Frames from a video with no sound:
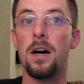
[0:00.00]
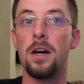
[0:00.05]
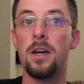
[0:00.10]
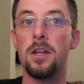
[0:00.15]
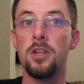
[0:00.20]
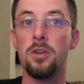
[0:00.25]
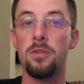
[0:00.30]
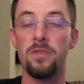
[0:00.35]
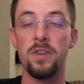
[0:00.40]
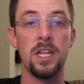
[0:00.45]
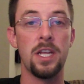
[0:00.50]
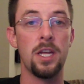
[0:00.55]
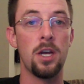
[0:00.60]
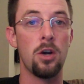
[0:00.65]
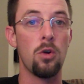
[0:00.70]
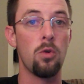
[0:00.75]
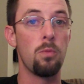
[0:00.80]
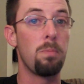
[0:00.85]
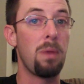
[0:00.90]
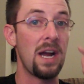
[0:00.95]
your
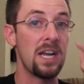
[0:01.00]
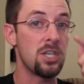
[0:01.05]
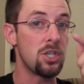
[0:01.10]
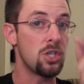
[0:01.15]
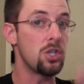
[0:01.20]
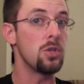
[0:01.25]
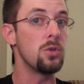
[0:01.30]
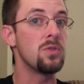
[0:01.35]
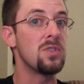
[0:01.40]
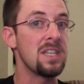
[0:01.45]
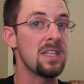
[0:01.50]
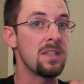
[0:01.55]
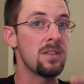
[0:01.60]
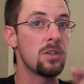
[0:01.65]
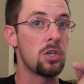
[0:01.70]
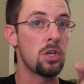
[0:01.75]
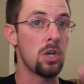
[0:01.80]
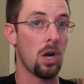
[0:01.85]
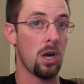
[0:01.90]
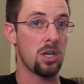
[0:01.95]
video by choosing the
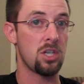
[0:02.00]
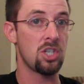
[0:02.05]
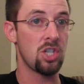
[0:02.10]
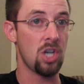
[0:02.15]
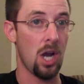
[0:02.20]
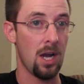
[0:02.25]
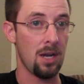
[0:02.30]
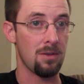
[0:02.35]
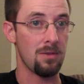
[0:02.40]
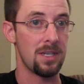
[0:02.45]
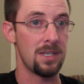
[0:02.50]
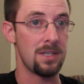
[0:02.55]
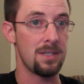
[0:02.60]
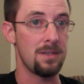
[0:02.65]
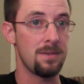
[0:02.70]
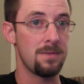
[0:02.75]
dark chocolate.